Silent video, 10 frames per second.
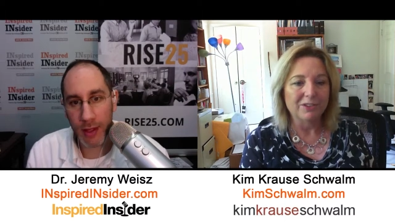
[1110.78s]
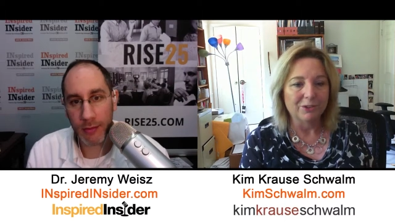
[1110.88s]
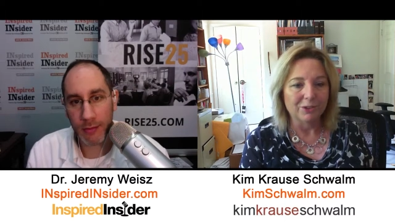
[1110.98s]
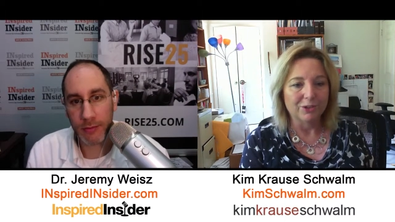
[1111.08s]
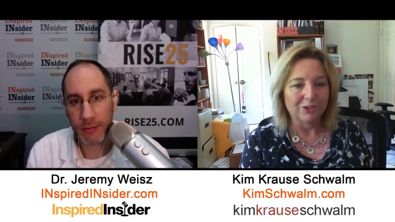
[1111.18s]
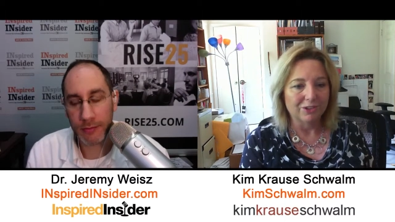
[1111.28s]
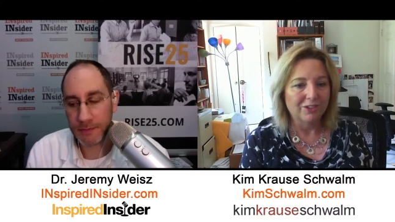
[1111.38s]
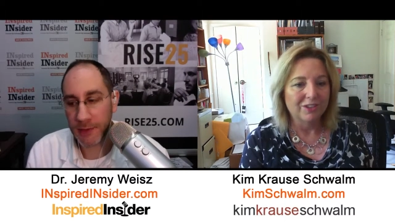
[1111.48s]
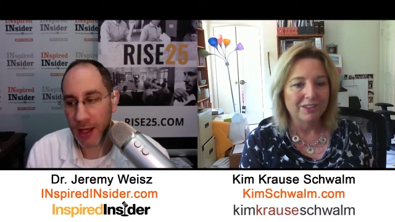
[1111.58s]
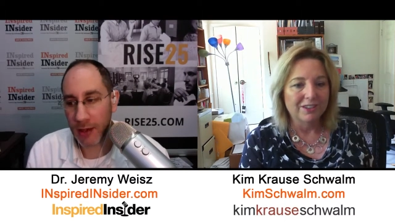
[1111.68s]
Speaker 1: research.
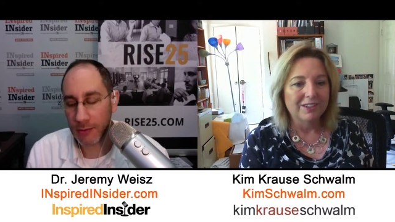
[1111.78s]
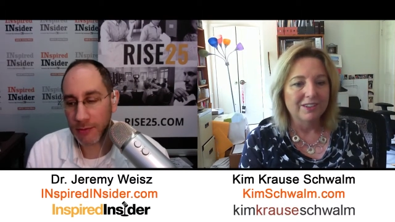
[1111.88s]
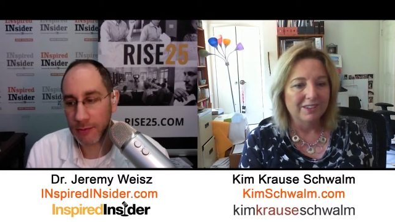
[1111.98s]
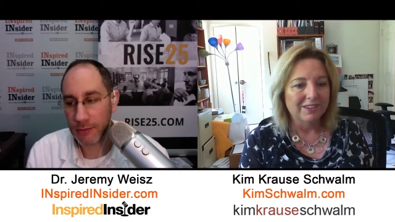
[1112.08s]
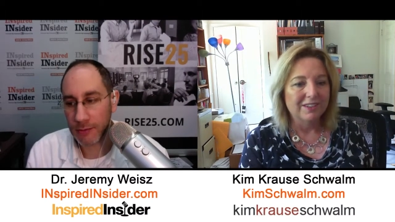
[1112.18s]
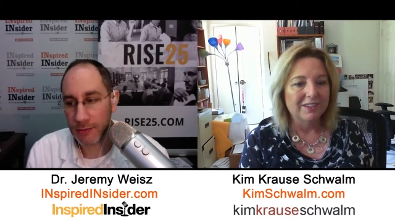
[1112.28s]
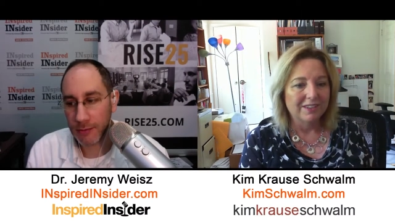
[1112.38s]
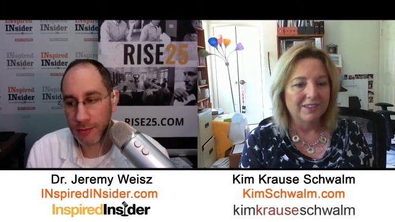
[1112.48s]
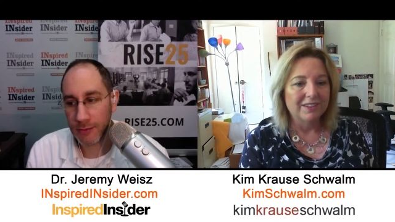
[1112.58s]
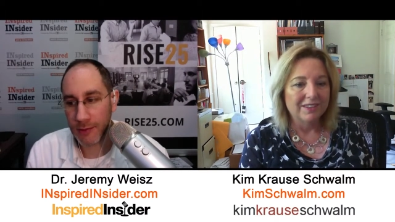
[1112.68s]
Yeah.
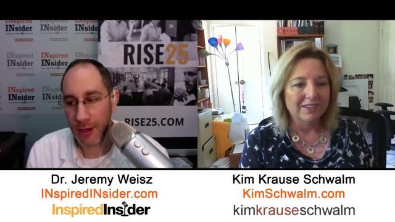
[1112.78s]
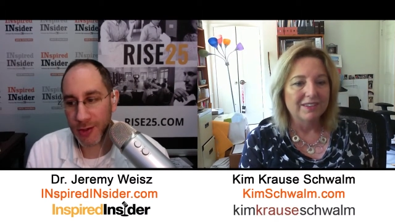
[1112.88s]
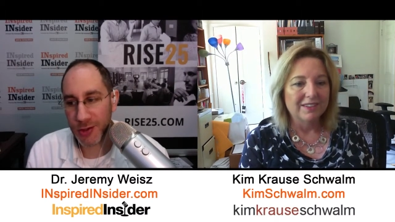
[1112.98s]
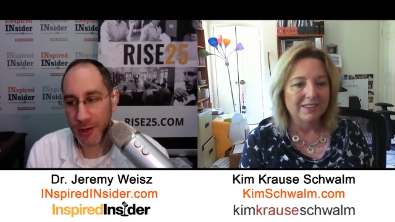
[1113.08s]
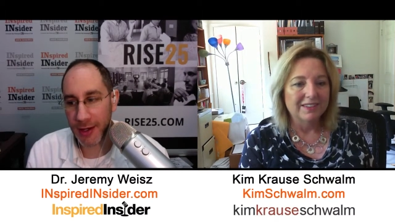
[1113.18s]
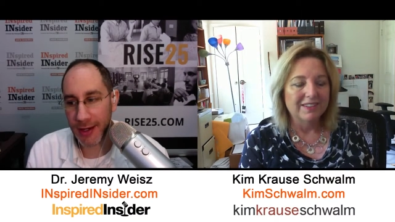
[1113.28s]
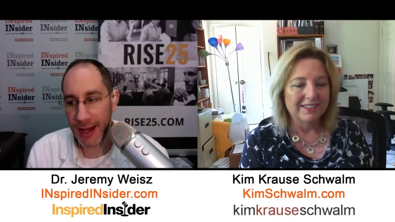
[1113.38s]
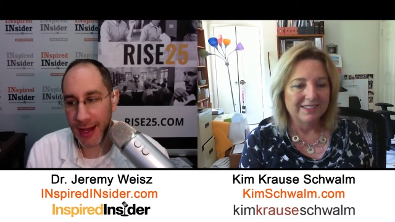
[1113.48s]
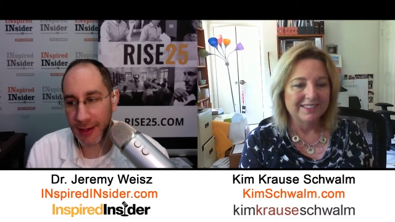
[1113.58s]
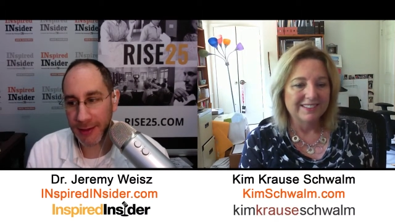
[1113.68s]
The untrained
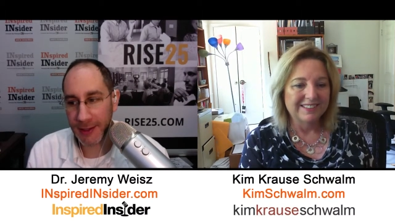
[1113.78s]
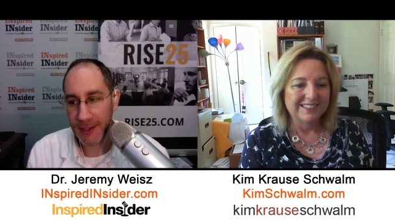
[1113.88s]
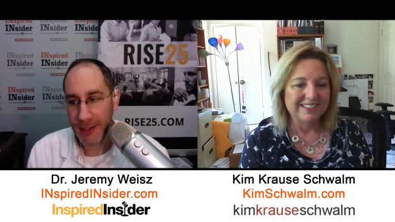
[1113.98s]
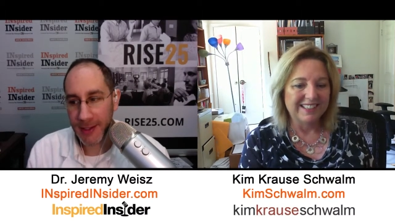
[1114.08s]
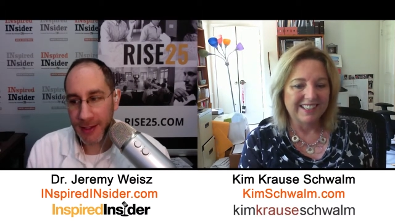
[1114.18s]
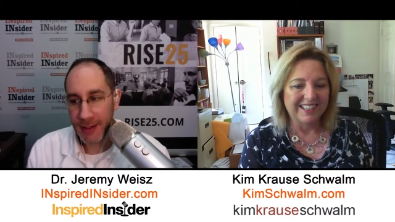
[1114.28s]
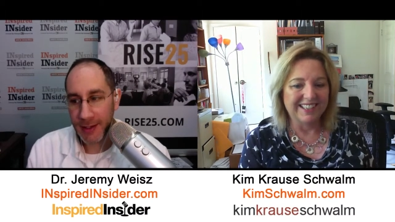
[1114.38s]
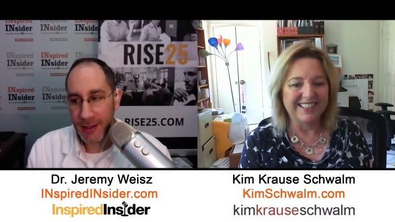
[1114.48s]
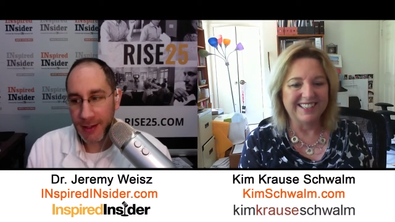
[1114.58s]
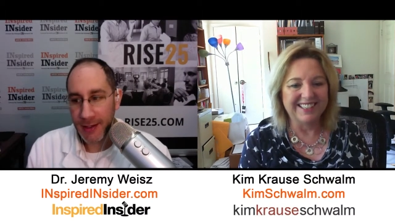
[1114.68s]
eye. Yeah.
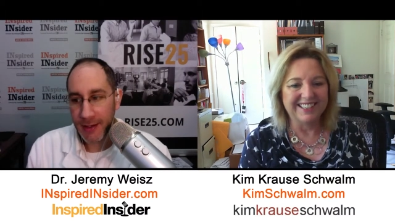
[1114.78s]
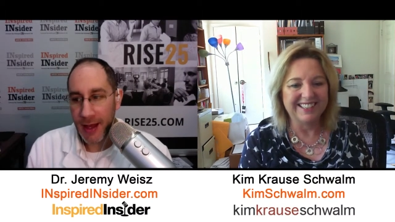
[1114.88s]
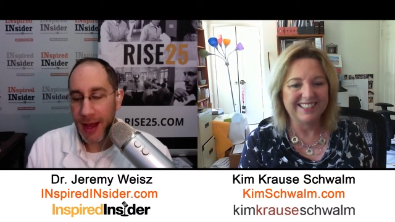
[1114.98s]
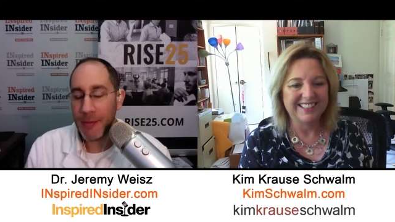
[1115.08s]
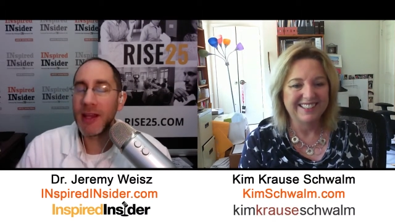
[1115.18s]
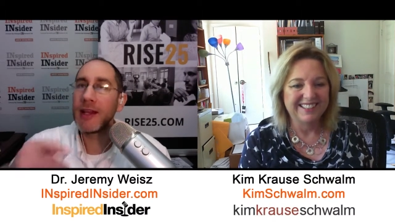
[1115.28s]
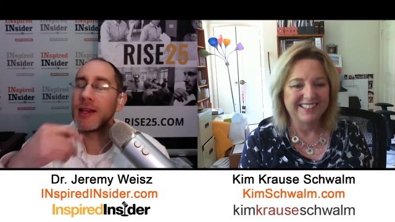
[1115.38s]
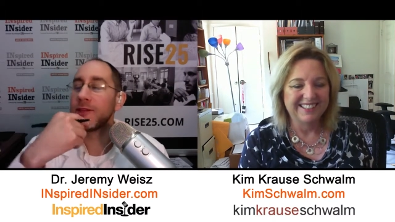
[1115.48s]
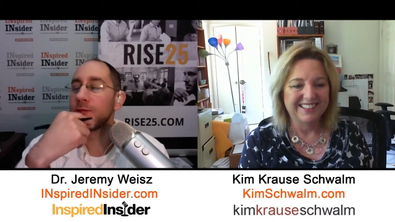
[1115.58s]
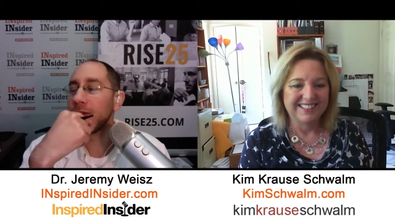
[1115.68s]
I mean,
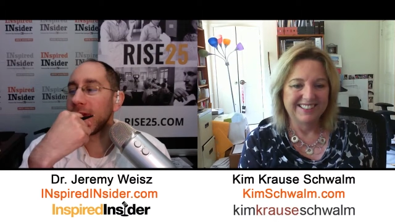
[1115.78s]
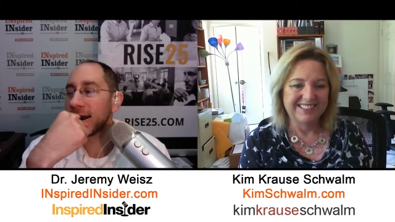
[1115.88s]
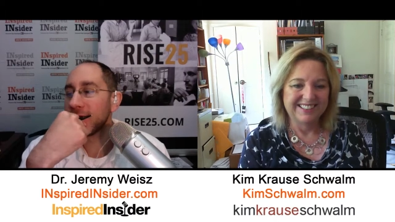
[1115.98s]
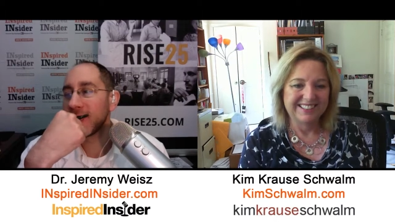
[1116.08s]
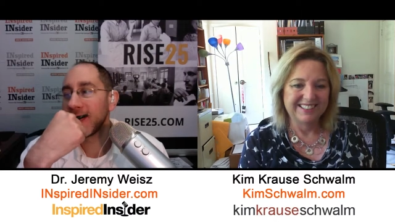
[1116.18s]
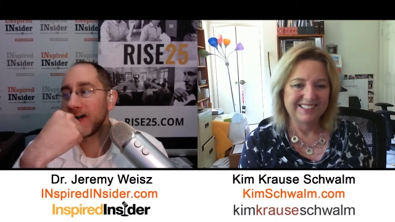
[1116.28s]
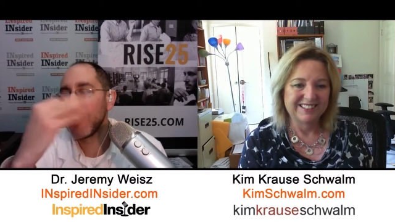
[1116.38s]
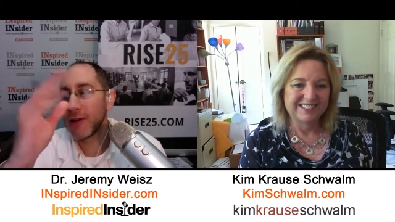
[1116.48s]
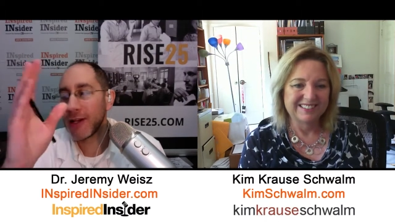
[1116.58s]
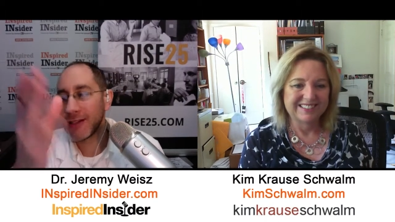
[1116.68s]
it's really interesting. You
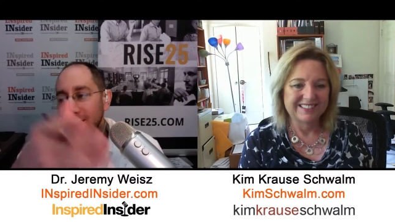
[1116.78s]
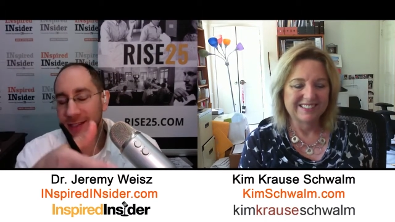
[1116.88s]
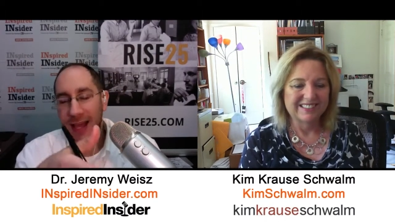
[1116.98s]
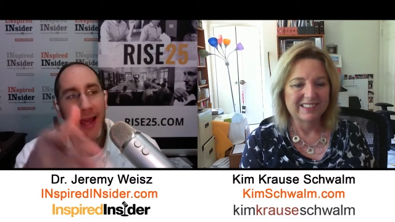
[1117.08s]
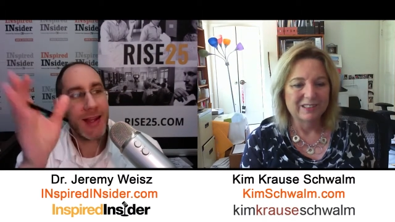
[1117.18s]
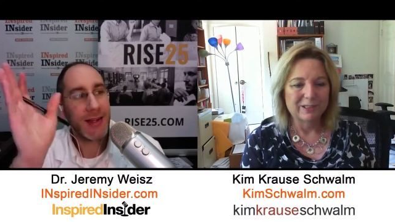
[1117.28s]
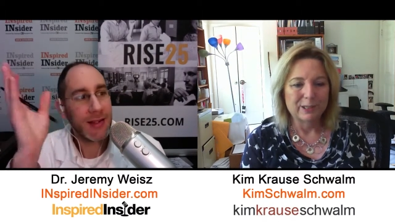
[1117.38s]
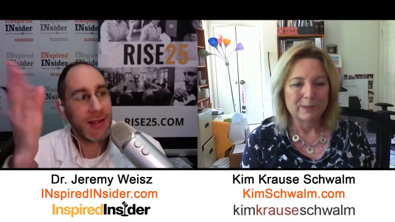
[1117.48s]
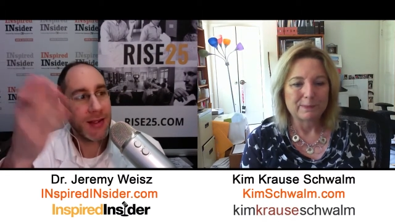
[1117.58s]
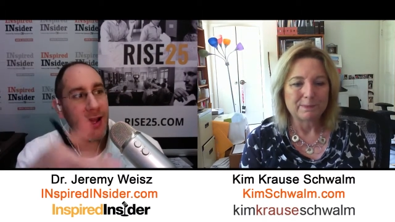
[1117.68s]
look at the side
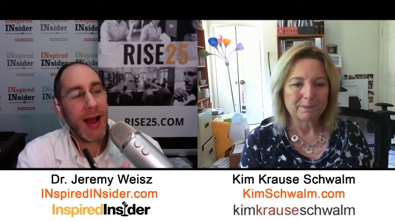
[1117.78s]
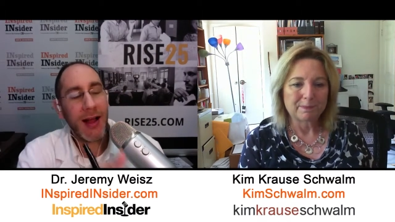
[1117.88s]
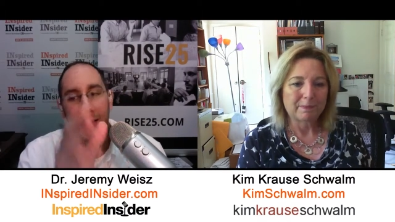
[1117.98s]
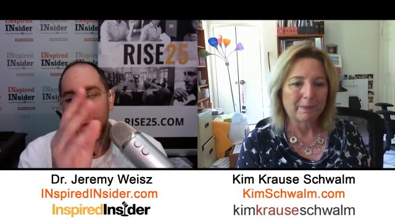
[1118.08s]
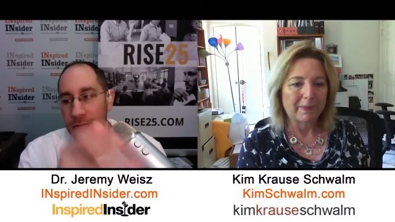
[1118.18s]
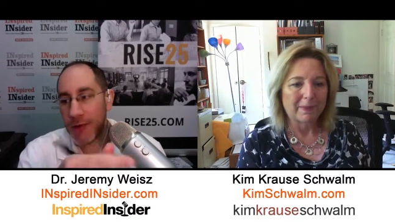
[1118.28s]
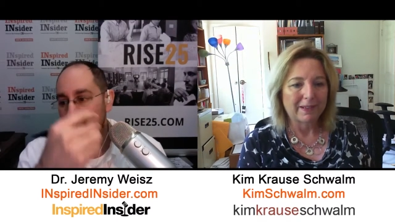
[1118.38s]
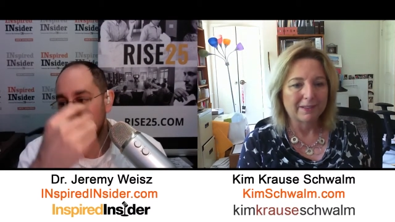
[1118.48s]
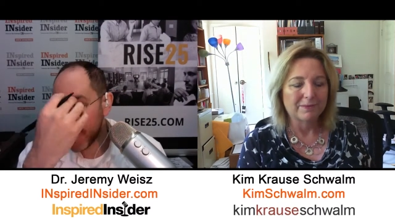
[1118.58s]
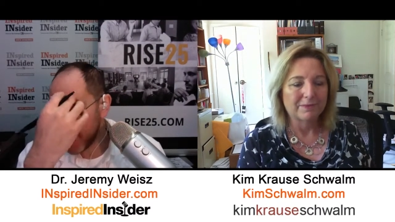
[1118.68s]
column
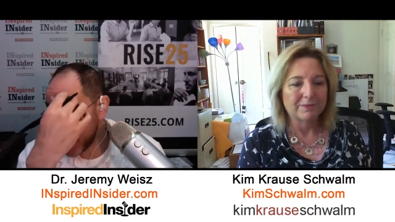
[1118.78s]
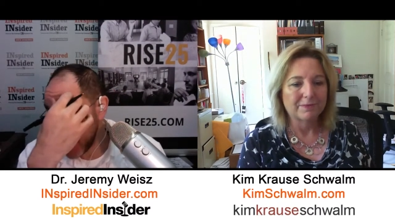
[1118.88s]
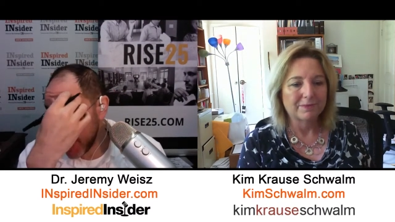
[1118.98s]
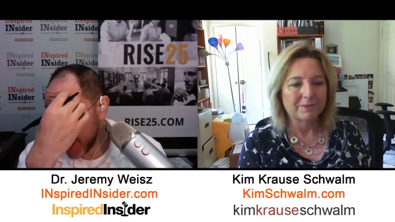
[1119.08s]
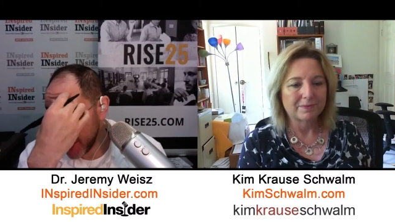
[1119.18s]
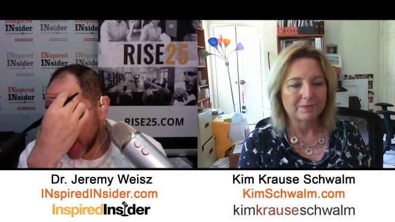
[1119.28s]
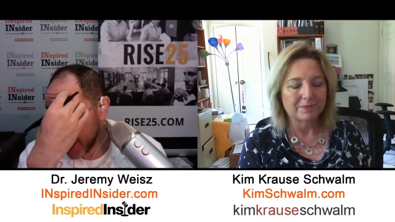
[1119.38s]
of the